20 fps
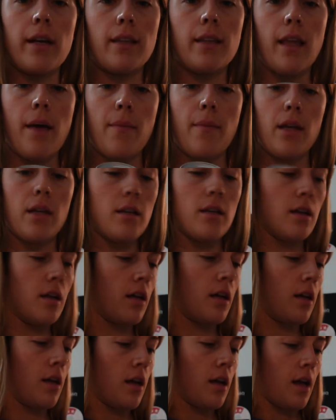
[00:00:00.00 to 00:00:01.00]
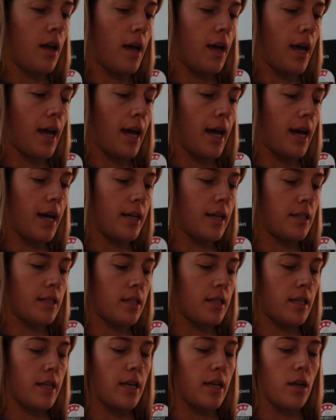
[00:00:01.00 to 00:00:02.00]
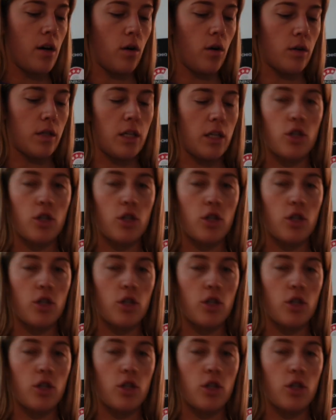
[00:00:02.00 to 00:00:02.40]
lemon and the Oxy